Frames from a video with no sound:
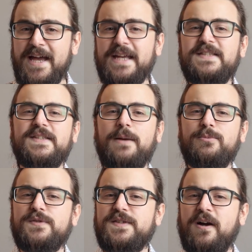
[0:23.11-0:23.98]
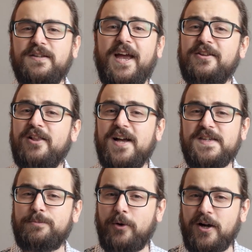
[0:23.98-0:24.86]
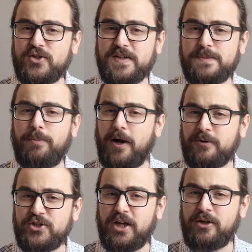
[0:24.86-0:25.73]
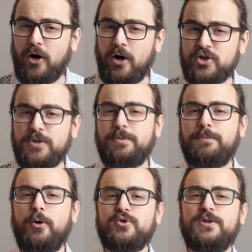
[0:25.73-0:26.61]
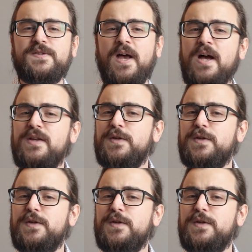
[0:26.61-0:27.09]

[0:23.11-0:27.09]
It's time to start analyzing projects' parachain auction proposals